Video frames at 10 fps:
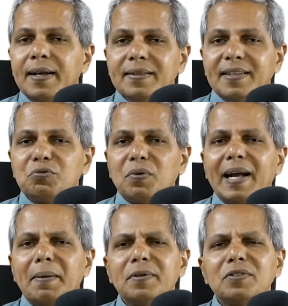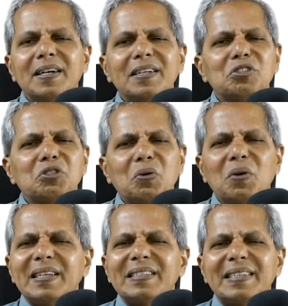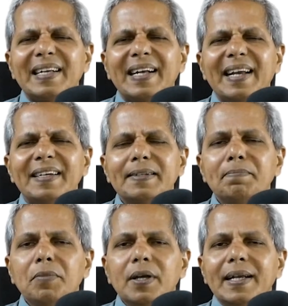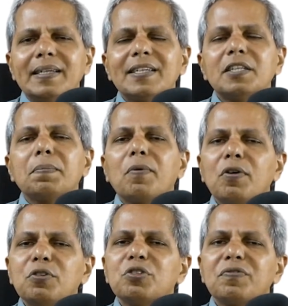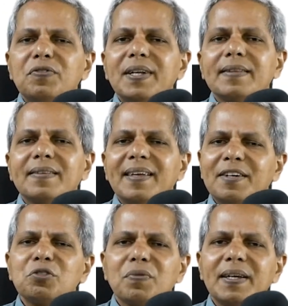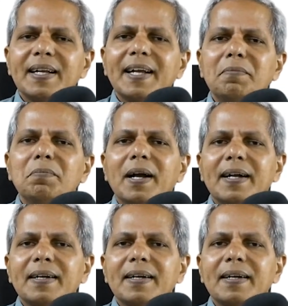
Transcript: That's what happens, and he's totally sick and he's at the point of death. That is why he came back.